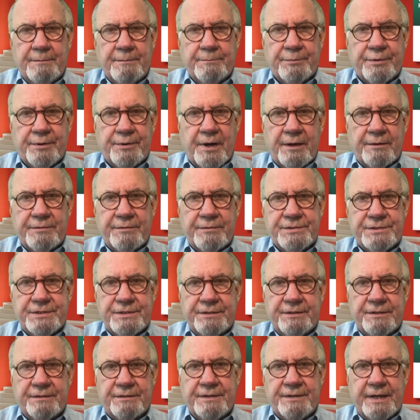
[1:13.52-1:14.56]
Progress in
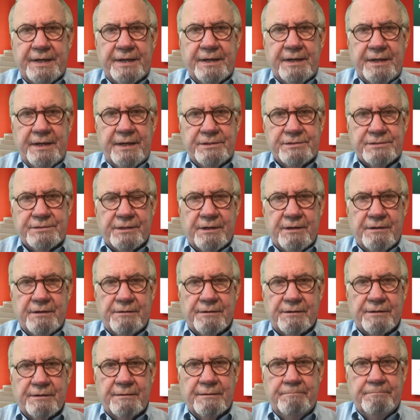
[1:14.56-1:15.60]
the
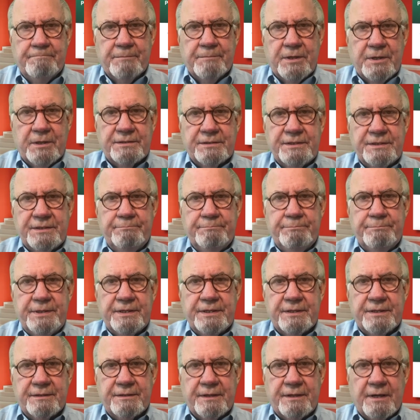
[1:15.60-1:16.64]
decades-long,
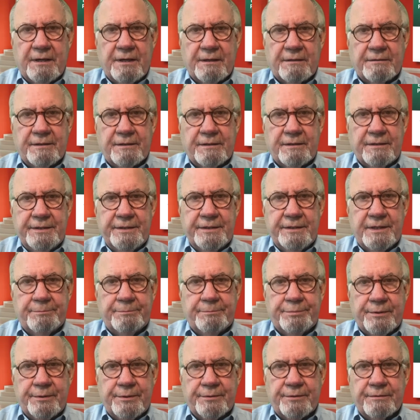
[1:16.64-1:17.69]
multi-billion-dollar
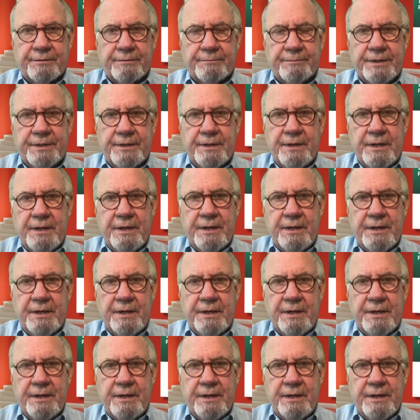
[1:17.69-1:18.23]
cleanup program